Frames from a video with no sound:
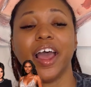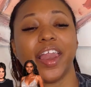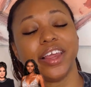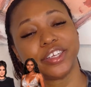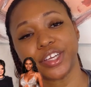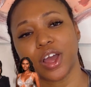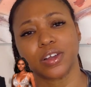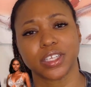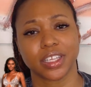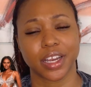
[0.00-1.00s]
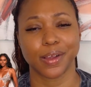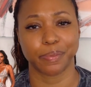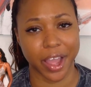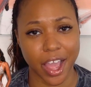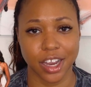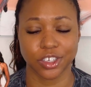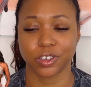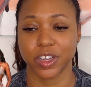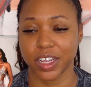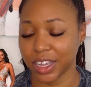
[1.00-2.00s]
And then she goes into their
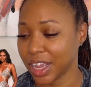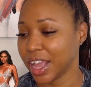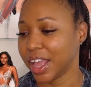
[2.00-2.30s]
pantry